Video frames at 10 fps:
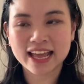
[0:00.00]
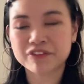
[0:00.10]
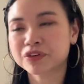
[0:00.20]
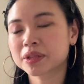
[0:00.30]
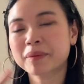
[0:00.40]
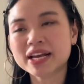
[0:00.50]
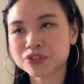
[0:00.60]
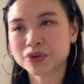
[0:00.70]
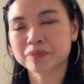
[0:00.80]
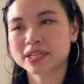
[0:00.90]
And for the
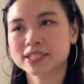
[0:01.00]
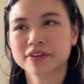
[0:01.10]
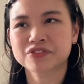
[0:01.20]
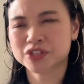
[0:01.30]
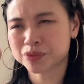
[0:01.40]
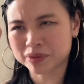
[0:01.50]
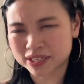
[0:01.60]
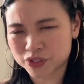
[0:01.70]
past 3 months, I've just been